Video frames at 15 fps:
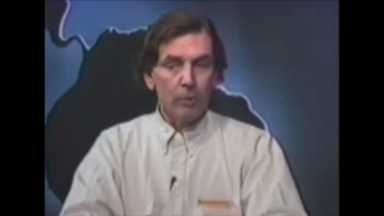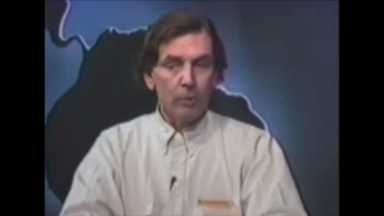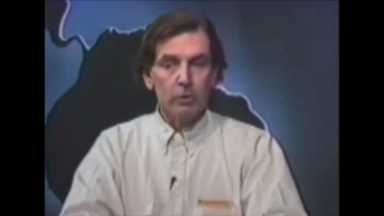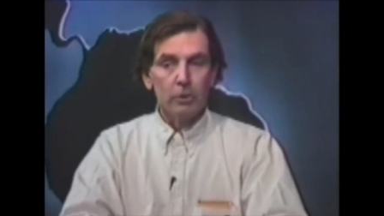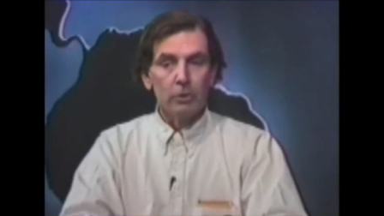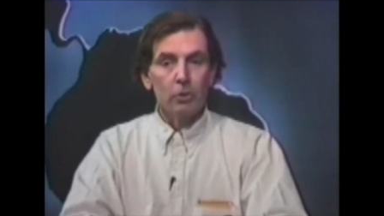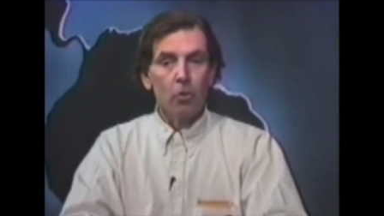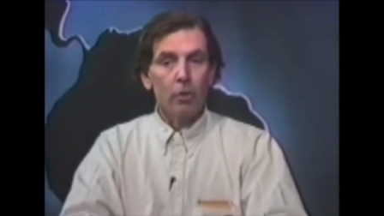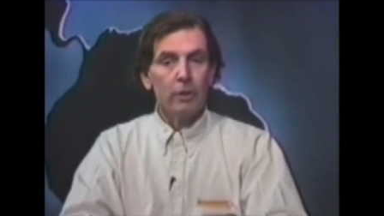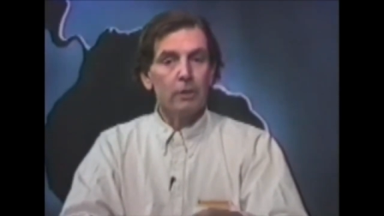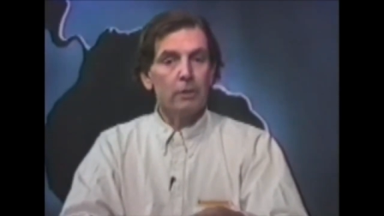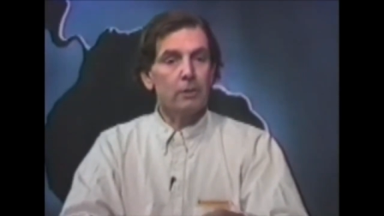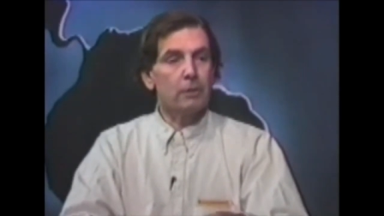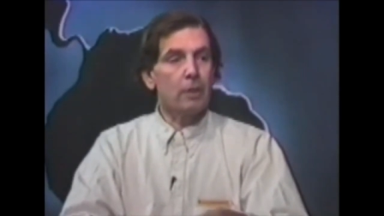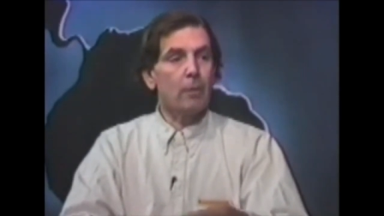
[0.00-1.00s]
which is
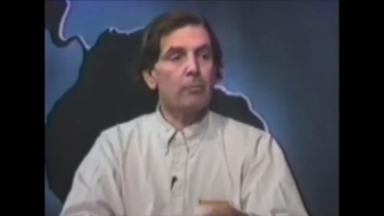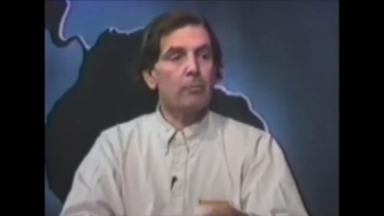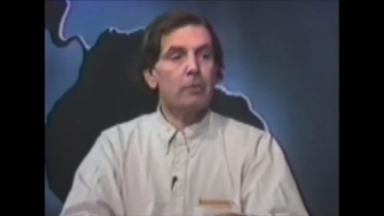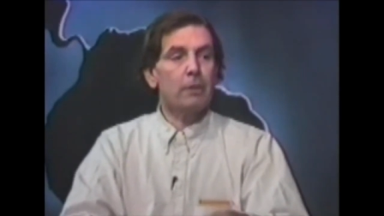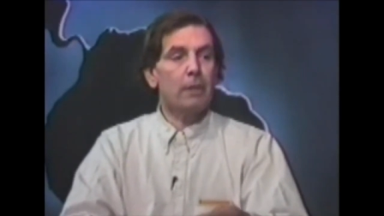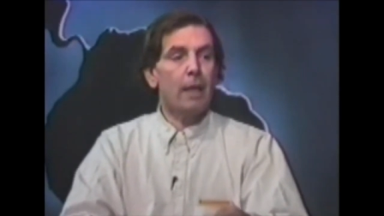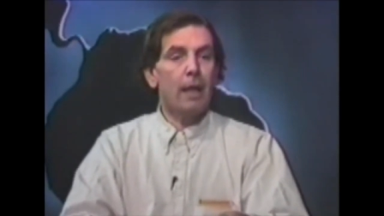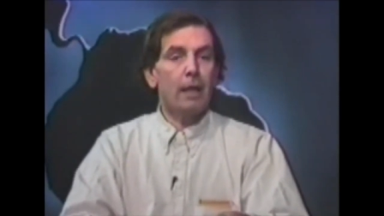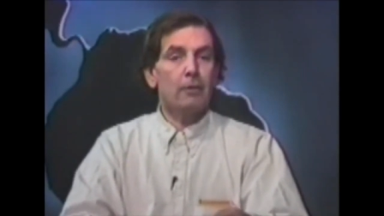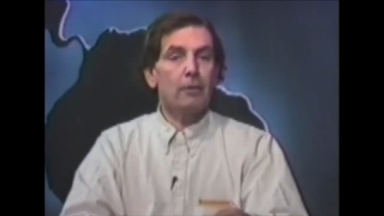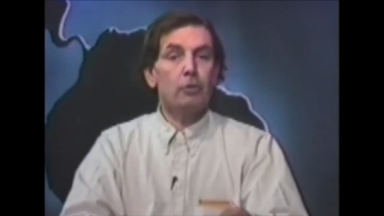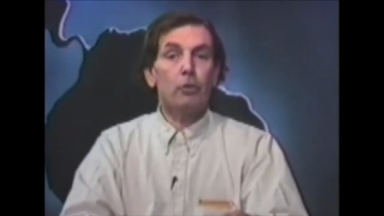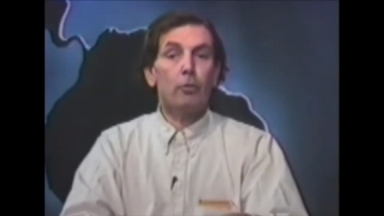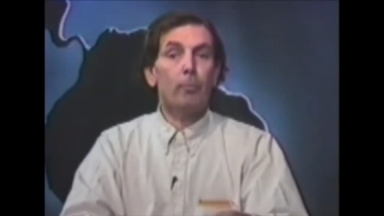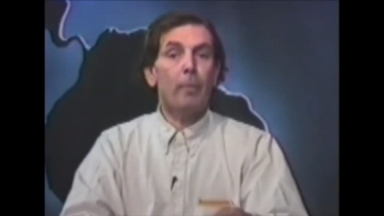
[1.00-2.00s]
going to
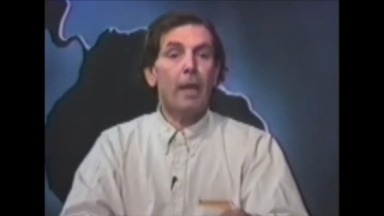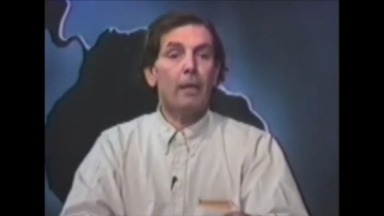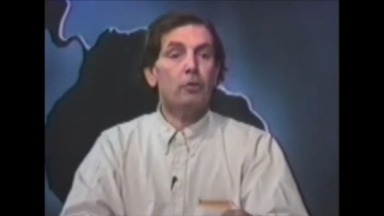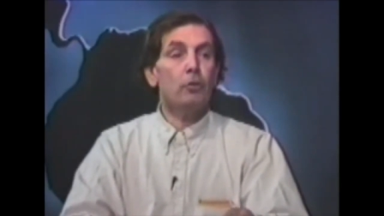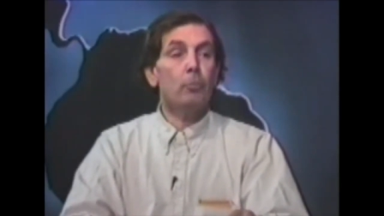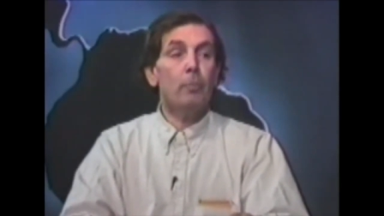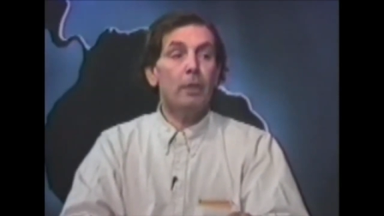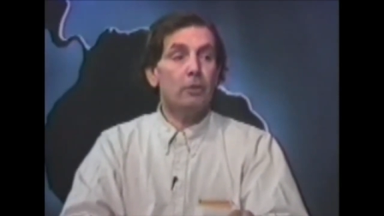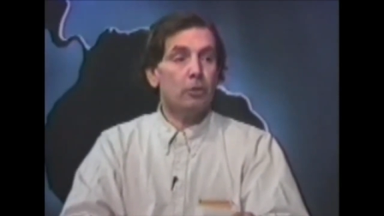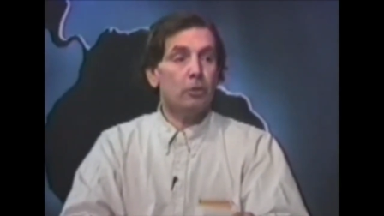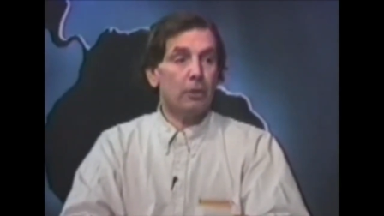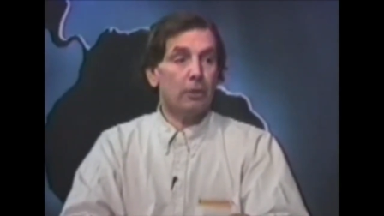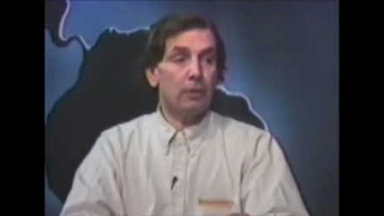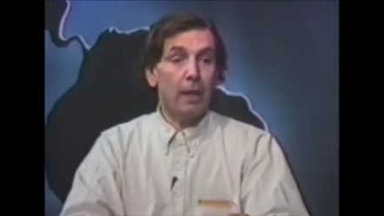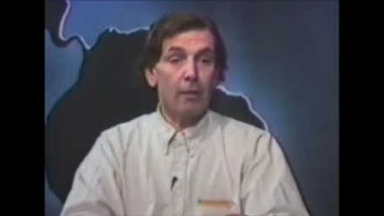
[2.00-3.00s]
subsidize your
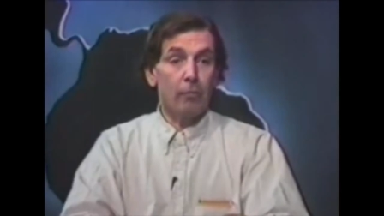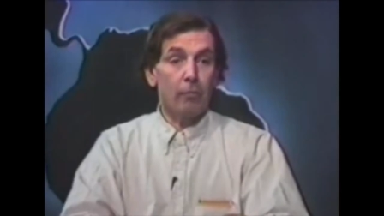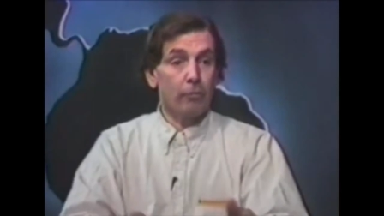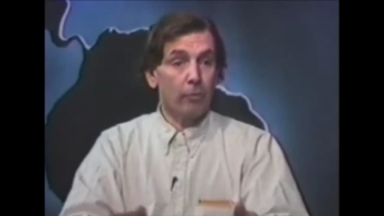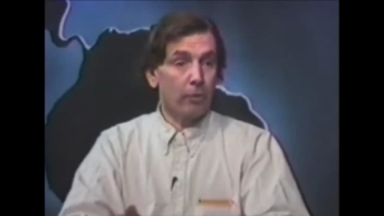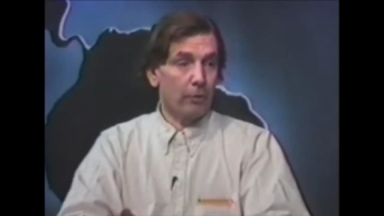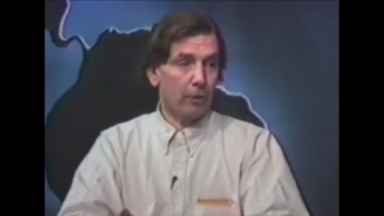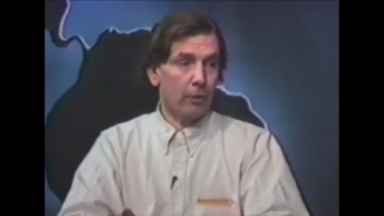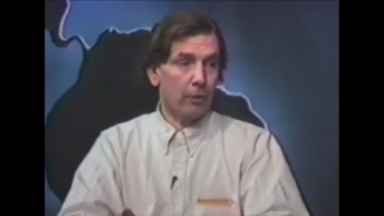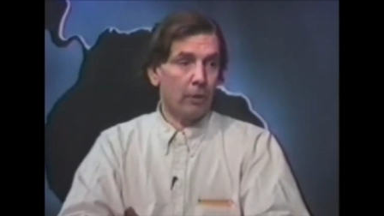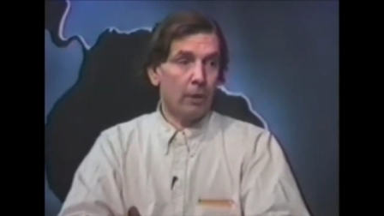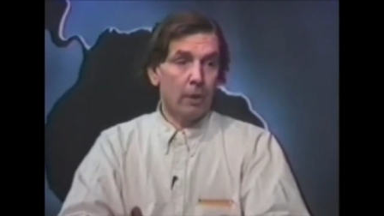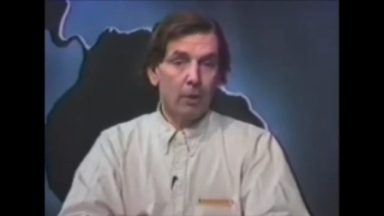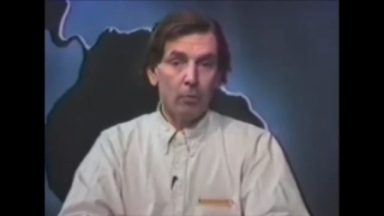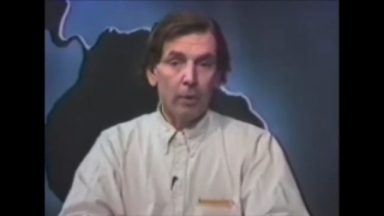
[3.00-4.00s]
manumission ever further.